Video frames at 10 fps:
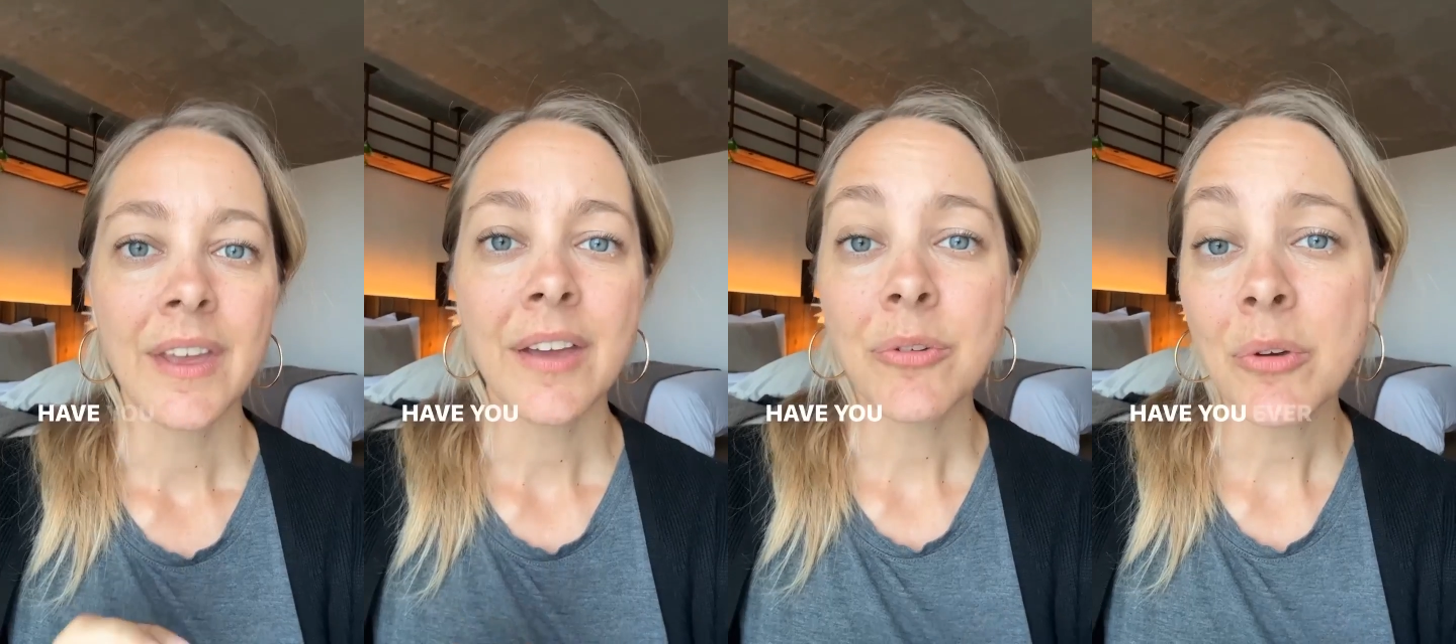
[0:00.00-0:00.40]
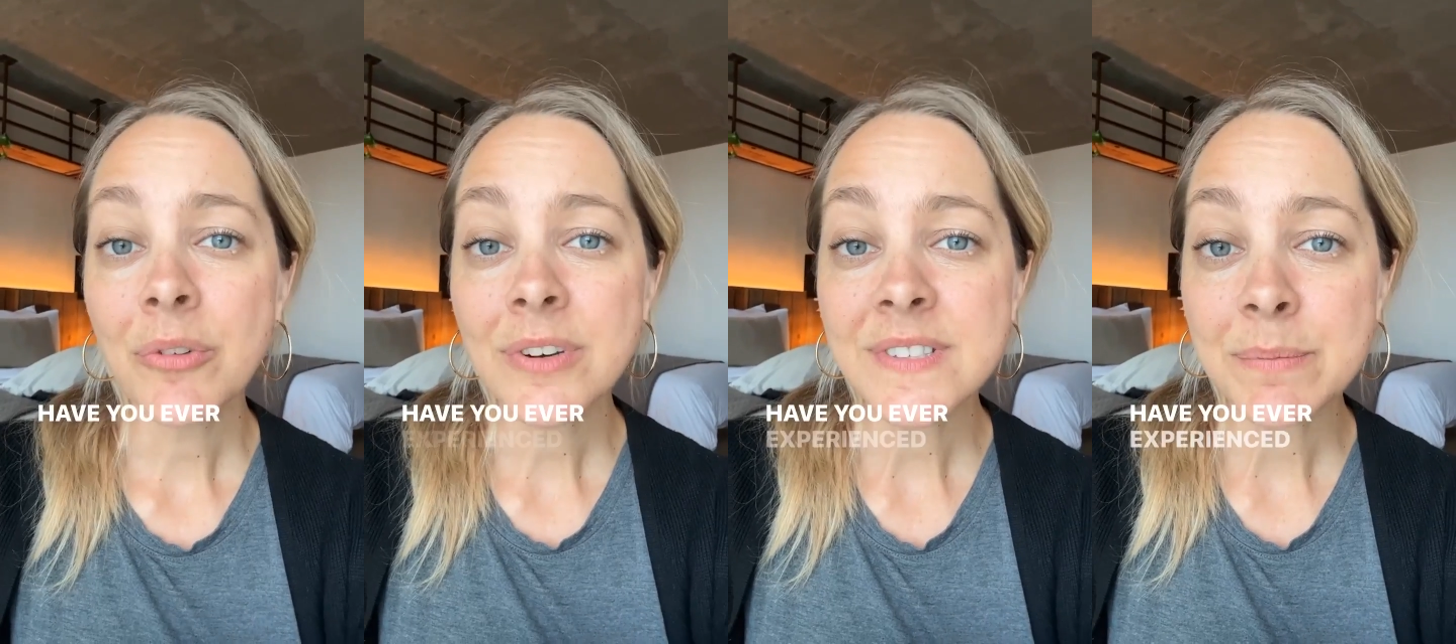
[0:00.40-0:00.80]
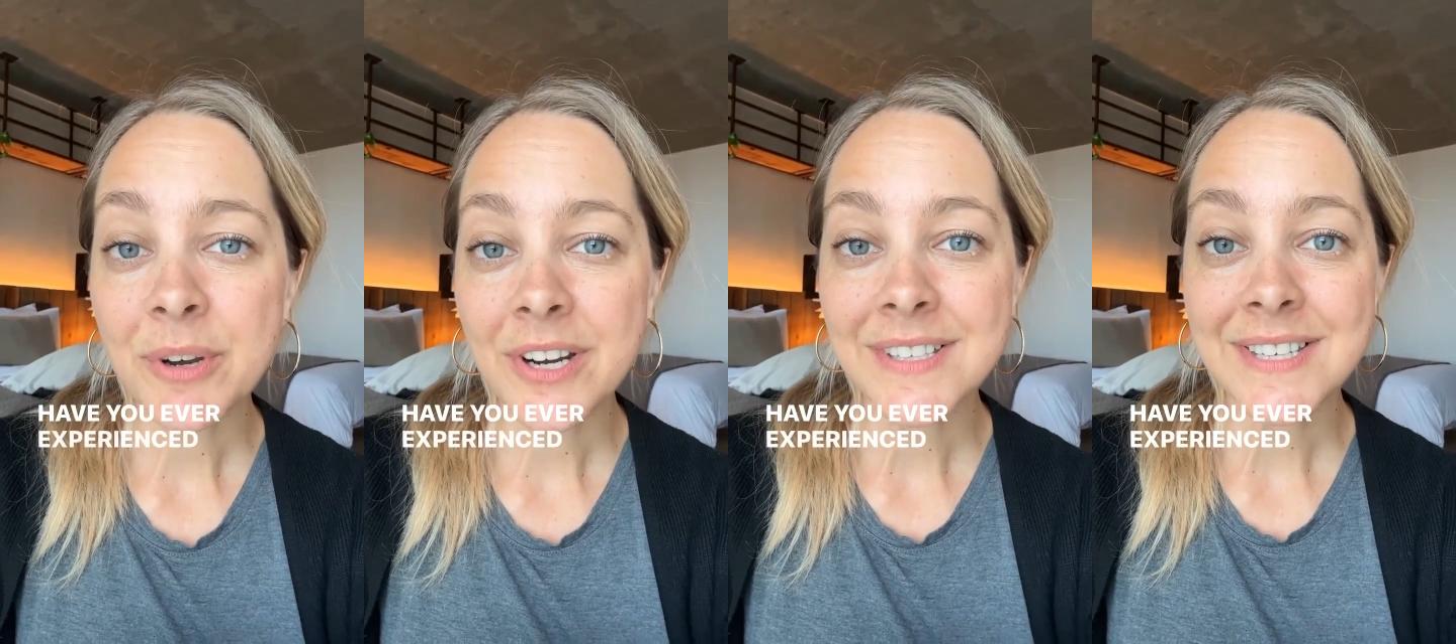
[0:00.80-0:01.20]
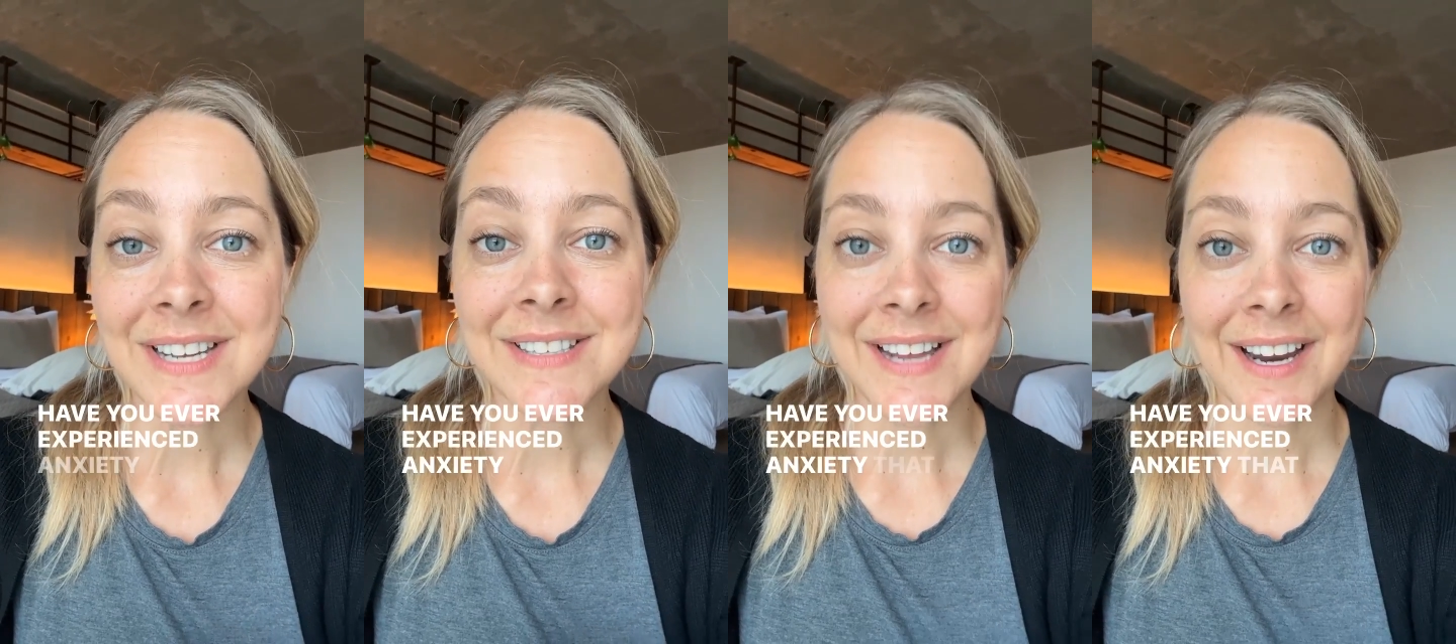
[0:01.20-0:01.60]
Have you ever experienced
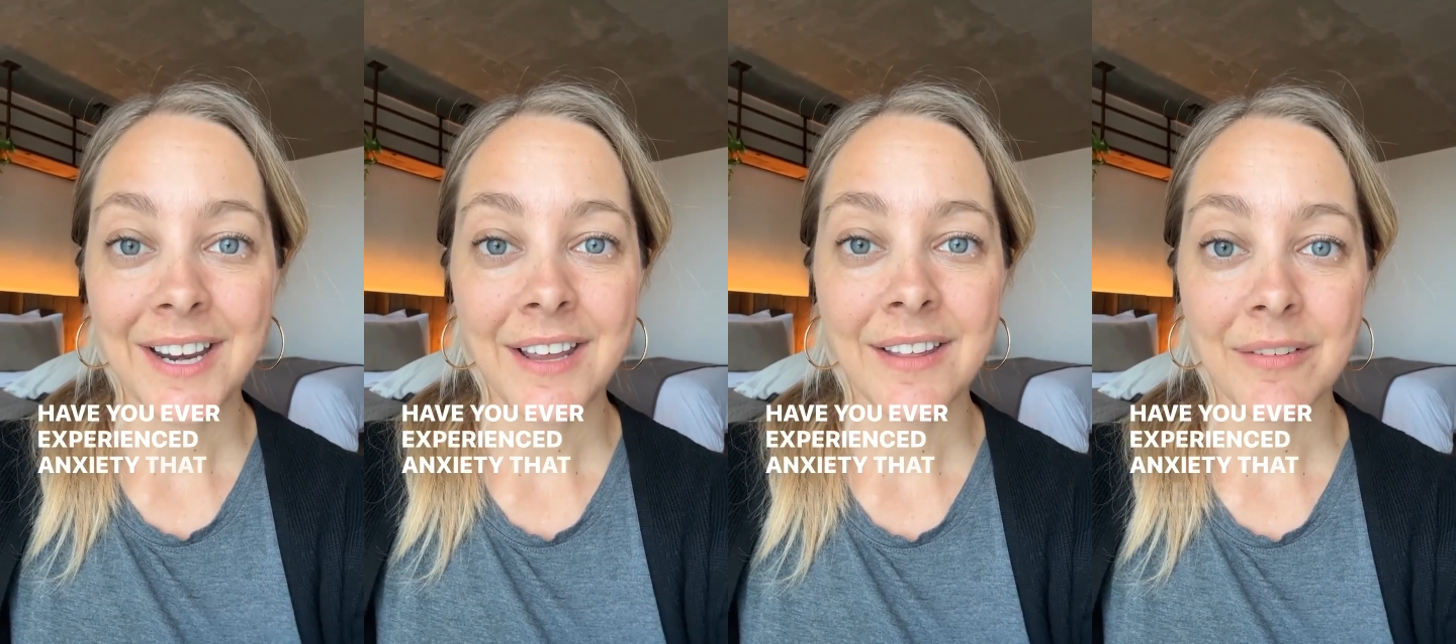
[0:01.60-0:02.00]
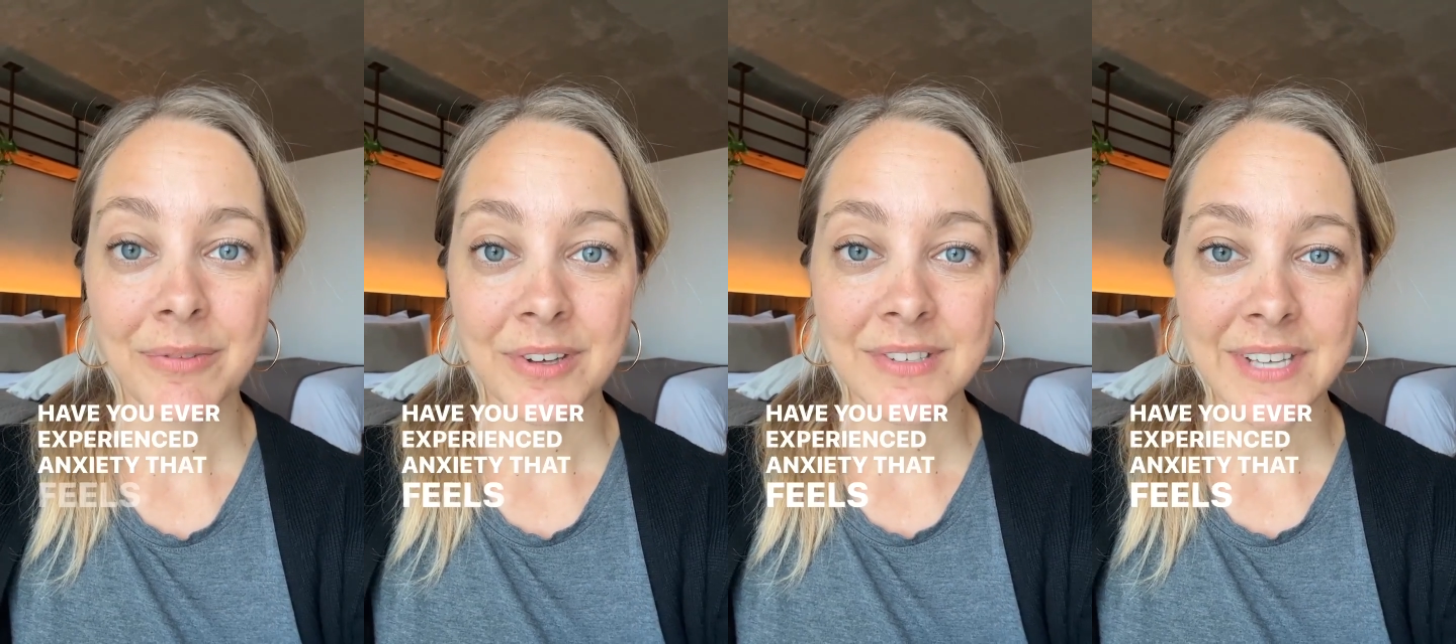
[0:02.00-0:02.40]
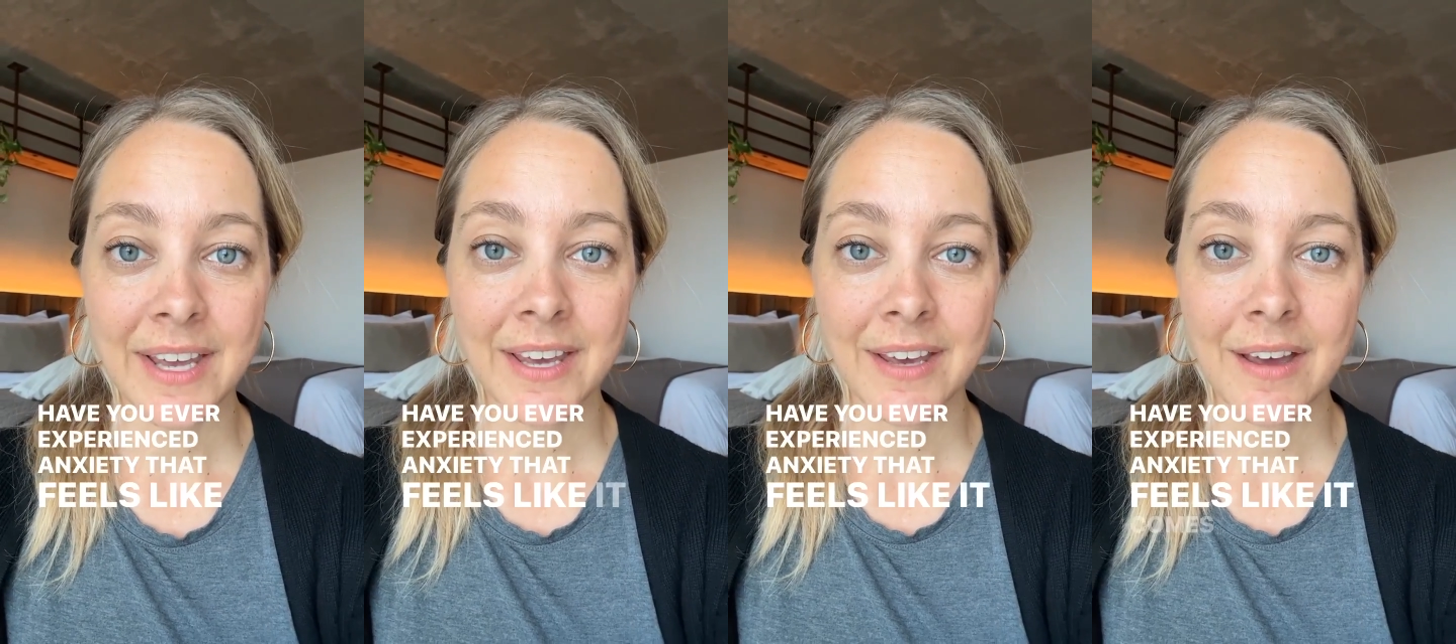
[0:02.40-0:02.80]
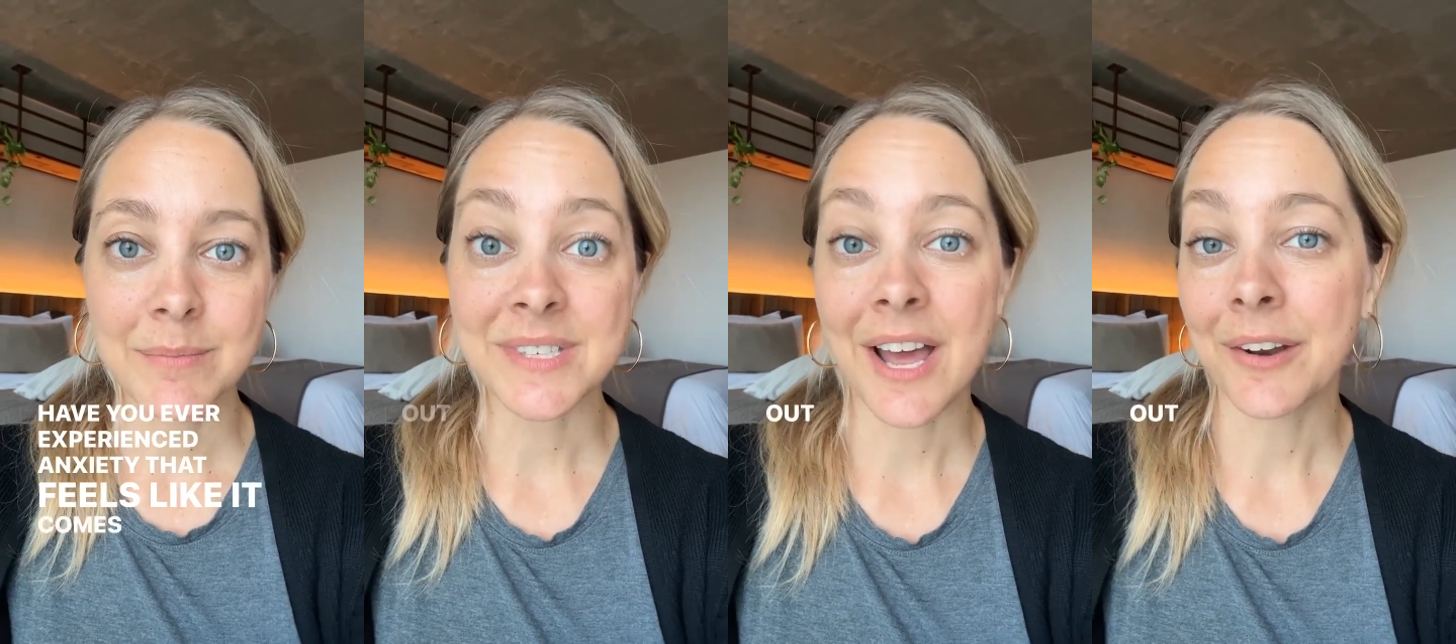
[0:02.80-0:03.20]
anxiety that feels like it
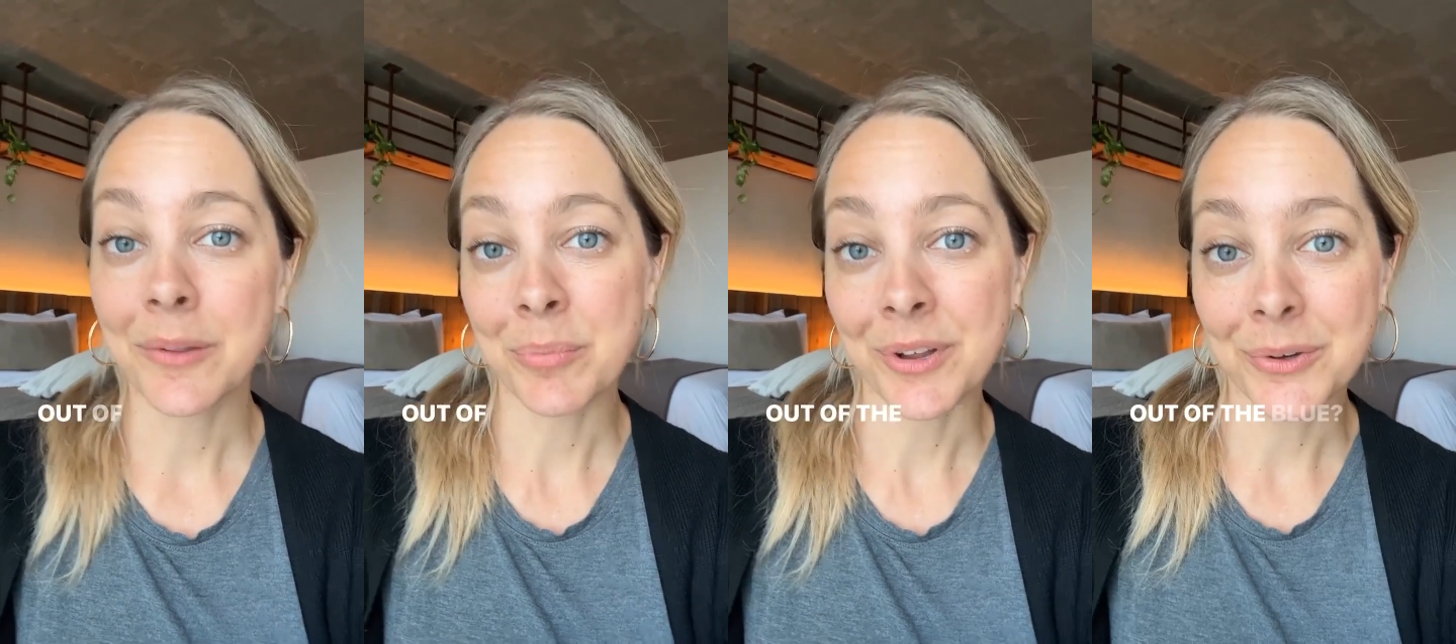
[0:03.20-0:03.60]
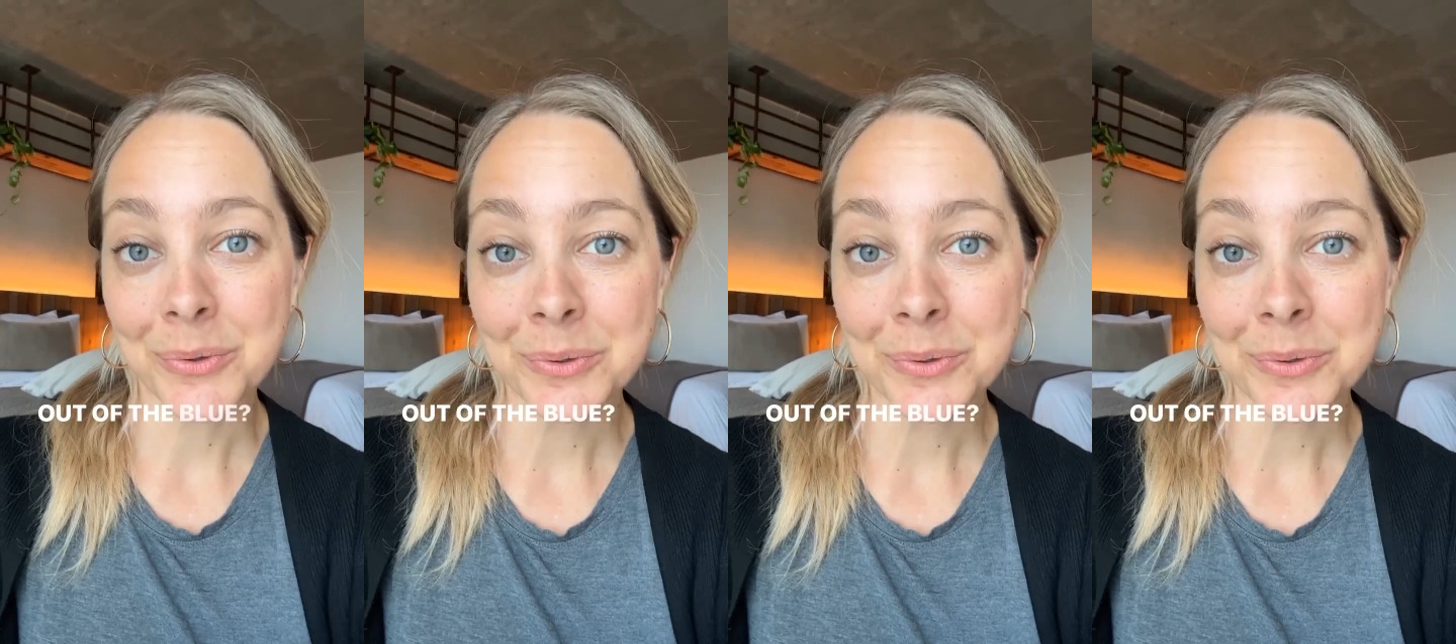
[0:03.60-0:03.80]
comes out of the blue?